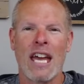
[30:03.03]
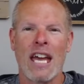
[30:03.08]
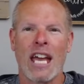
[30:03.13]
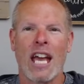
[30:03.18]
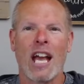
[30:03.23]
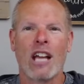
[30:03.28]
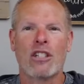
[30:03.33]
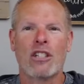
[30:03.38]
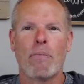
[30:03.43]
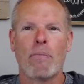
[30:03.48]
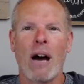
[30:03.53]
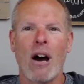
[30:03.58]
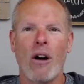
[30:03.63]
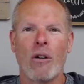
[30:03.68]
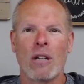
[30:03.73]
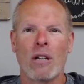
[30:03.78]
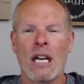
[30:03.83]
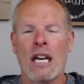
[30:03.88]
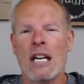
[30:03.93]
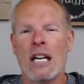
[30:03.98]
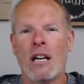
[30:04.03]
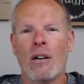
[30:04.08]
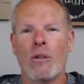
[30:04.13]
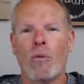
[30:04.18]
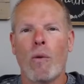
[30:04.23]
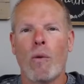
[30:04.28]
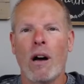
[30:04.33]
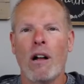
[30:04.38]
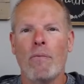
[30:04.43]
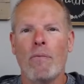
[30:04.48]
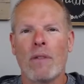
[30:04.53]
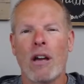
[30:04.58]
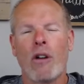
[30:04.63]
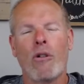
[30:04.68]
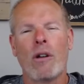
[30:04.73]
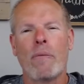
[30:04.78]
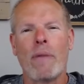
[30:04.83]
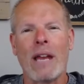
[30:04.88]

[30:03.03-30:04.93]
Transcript: It's about, well, it would have